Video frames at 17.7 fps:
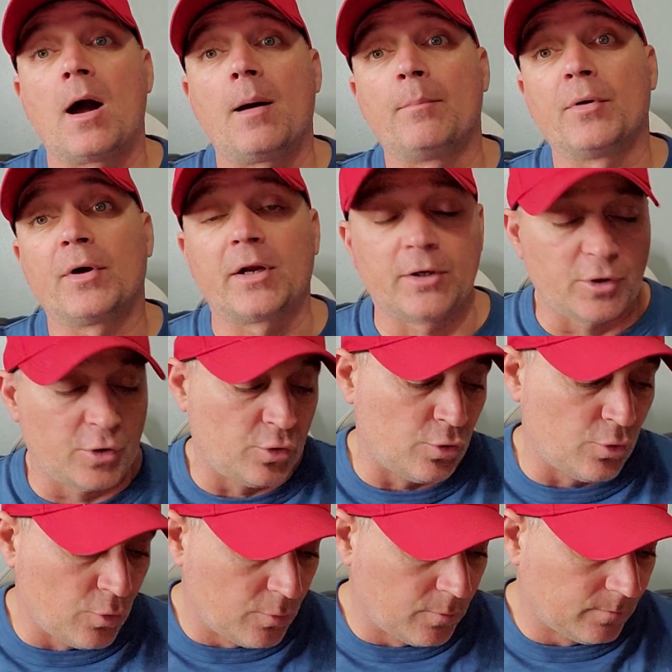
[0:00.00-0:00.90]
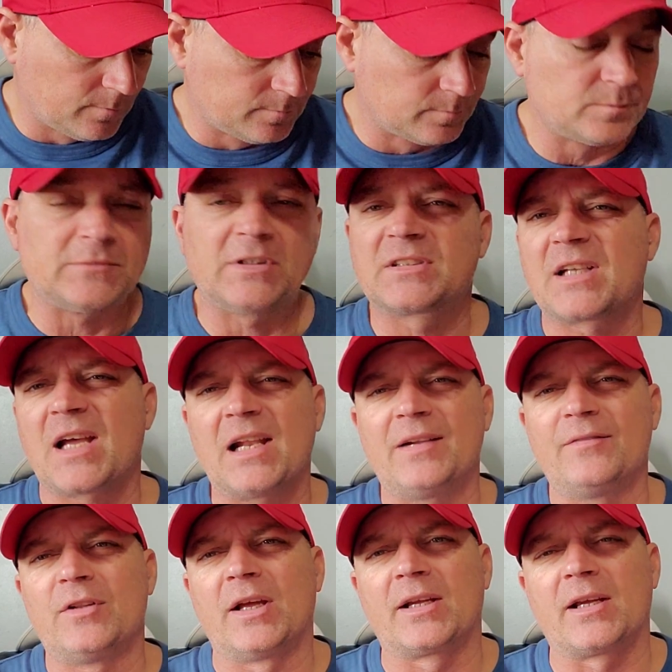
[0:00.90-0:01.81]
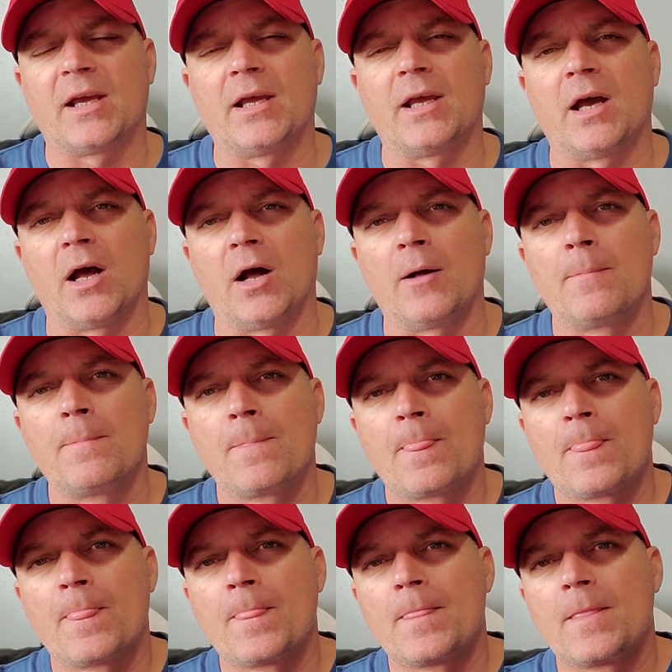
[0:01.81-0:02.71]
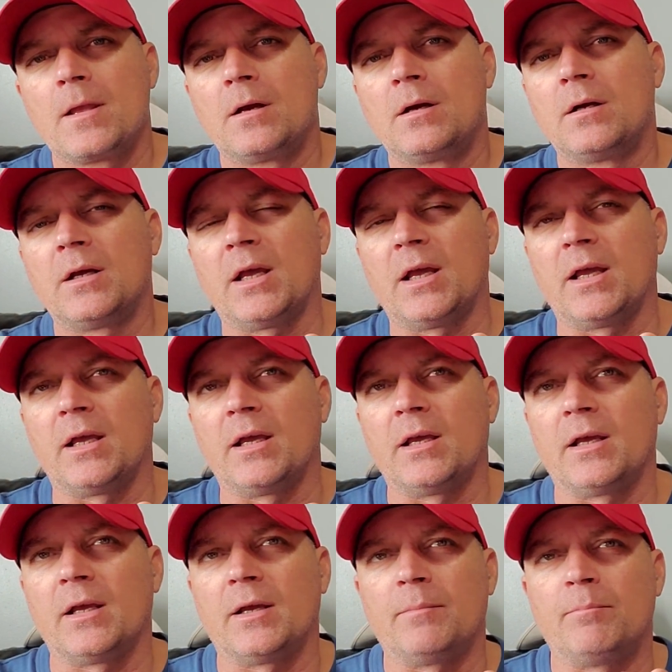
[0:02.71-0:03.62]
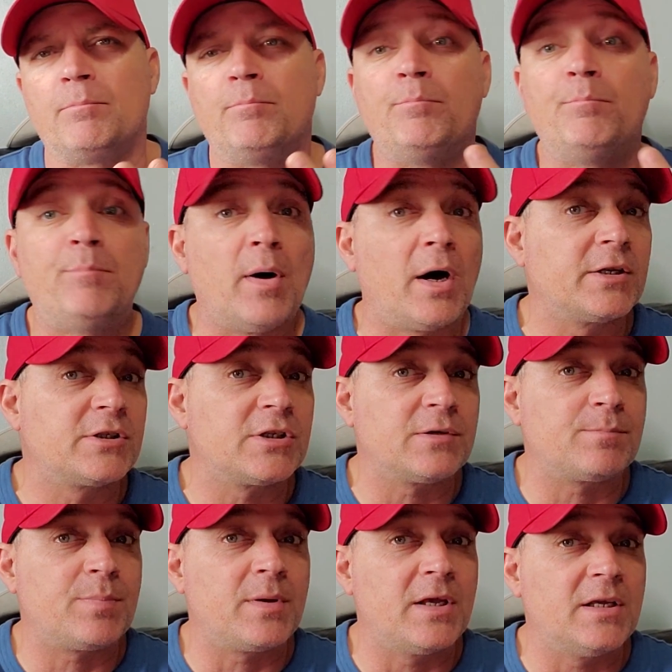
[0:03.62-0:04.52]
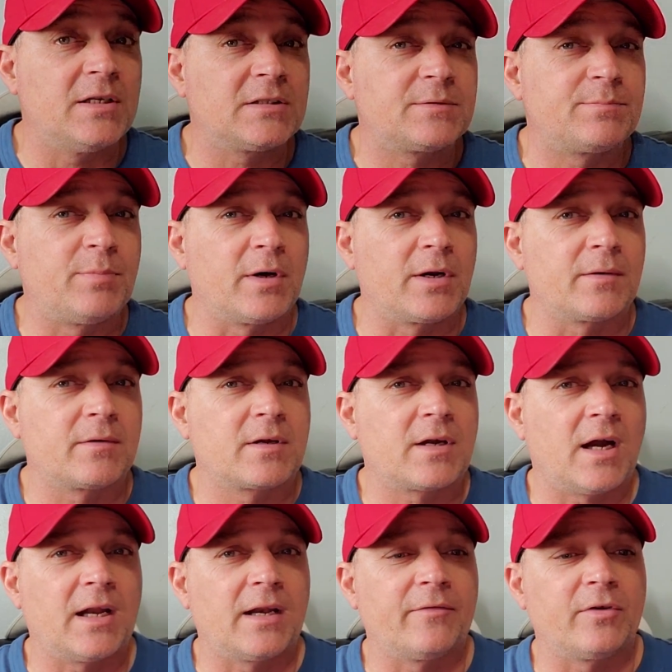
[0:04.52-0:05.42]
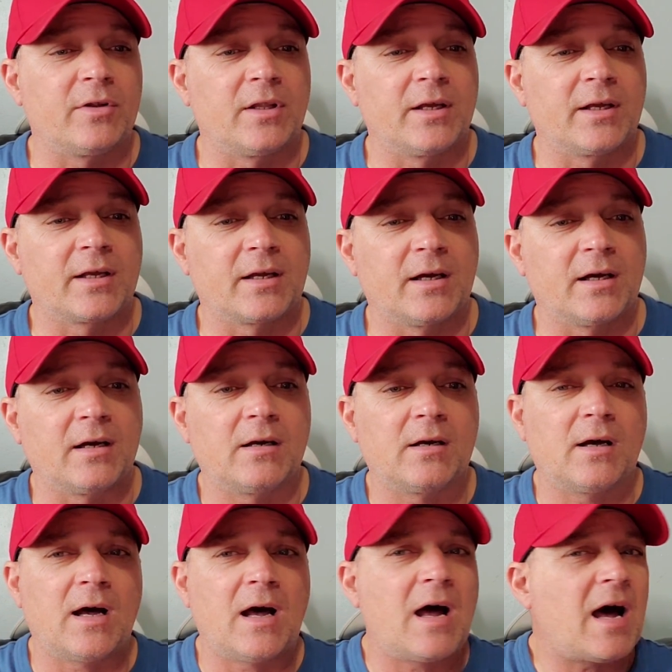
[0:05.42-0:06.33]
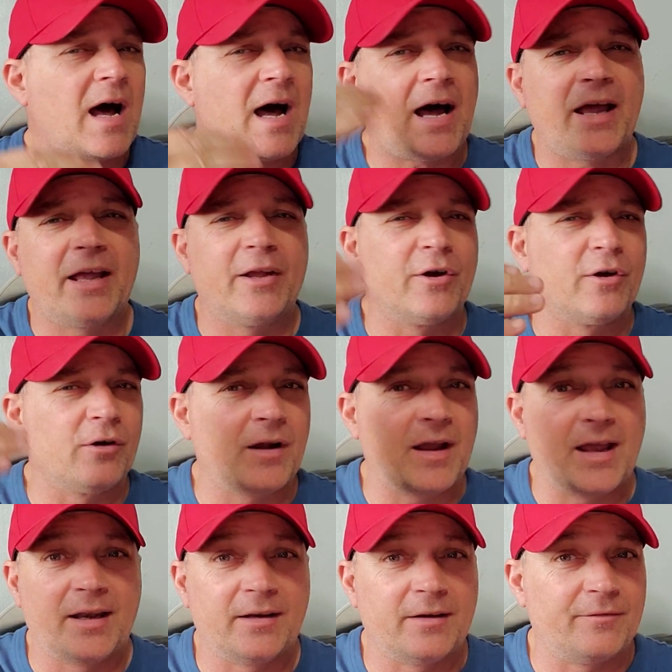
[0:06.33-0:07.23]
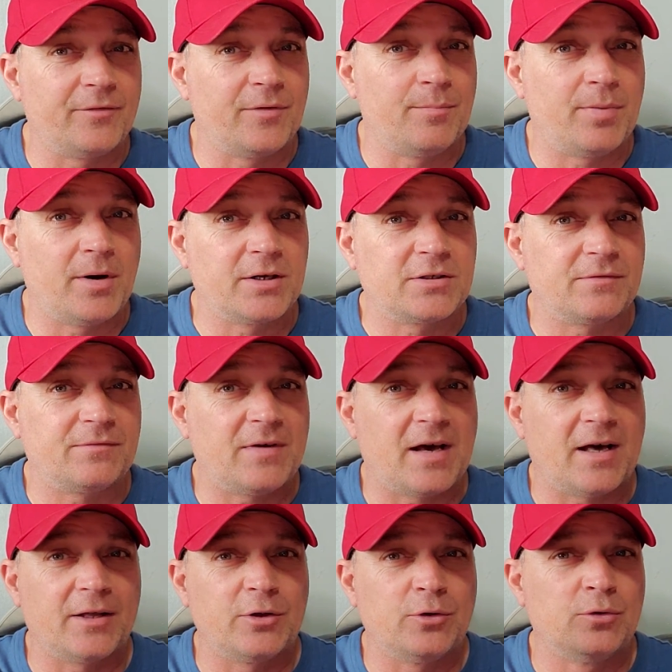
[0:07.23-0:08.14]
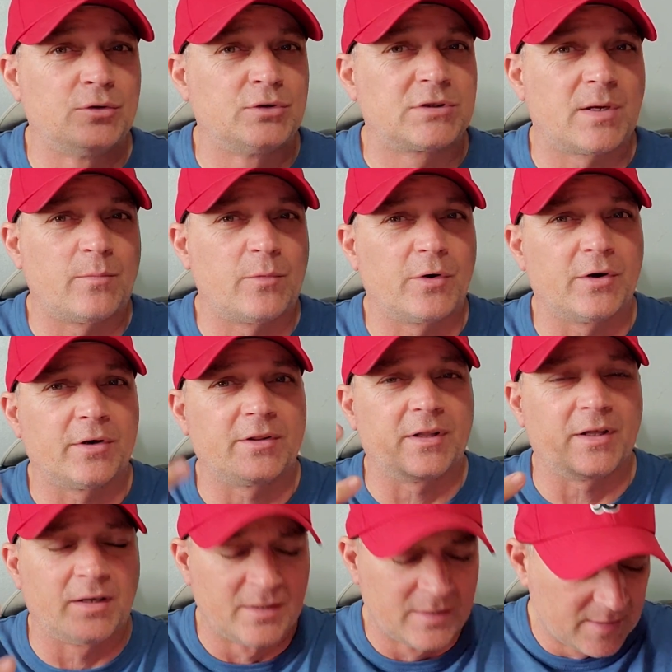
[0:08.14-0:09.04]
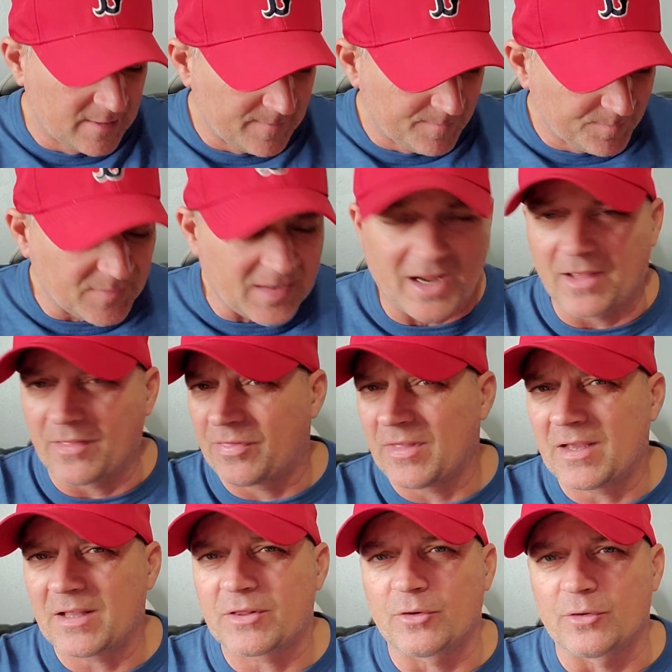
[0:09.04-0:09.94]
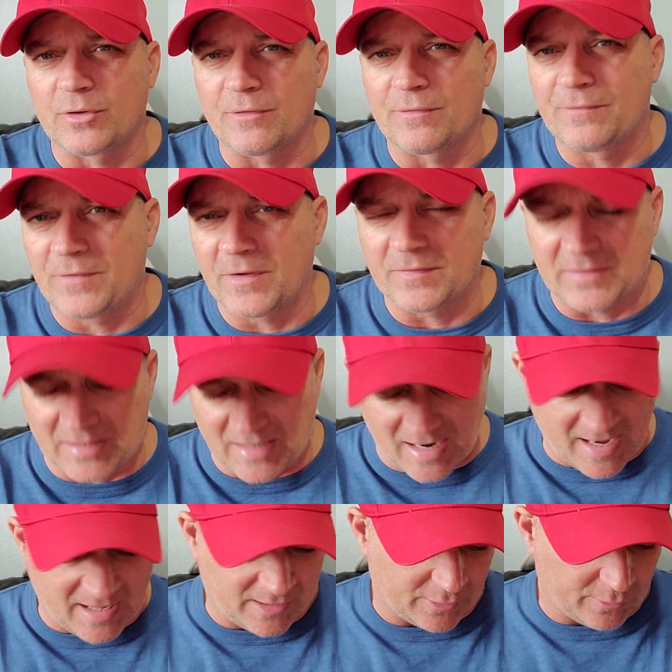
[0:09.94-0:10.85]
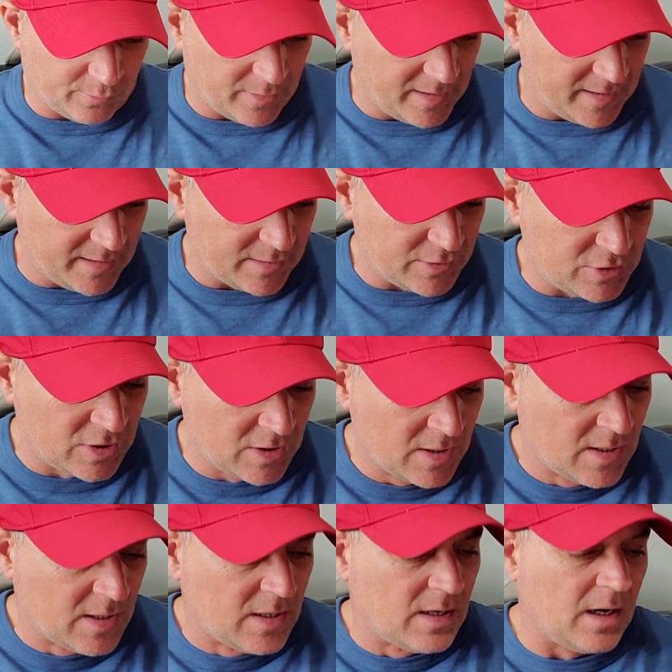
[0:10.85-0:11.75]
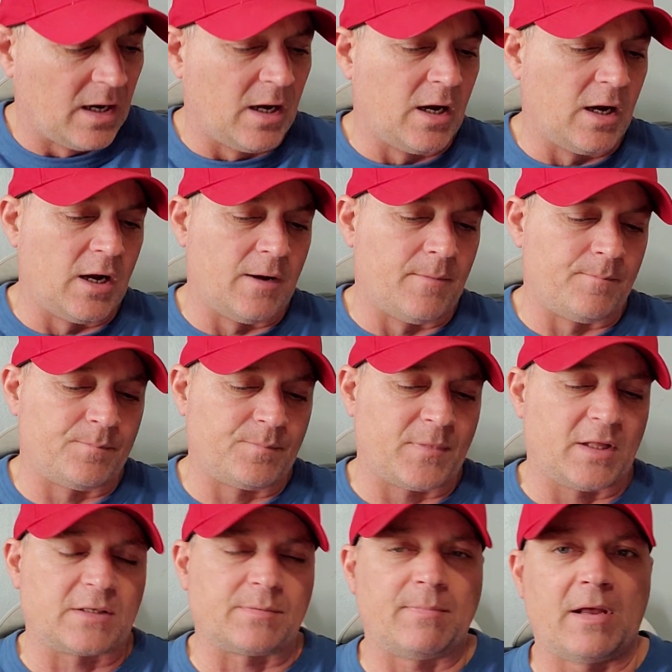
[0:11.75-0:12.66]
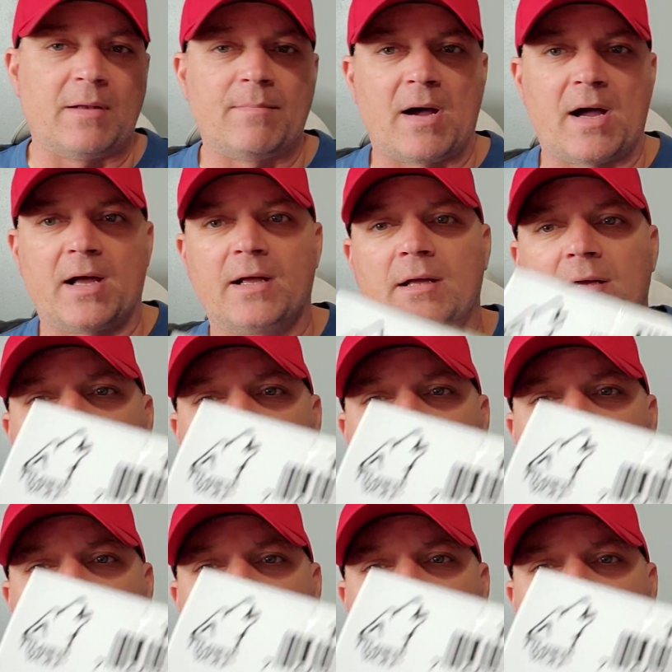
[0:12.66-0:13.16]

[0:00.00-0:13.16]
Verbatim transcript: I'm bringing you, it's kind of like a, uh, a, a, budget piece, but kind of a, like a, a, higher end of the budget value, somewhere in the, I think they're in the $50 range. Um, it's made by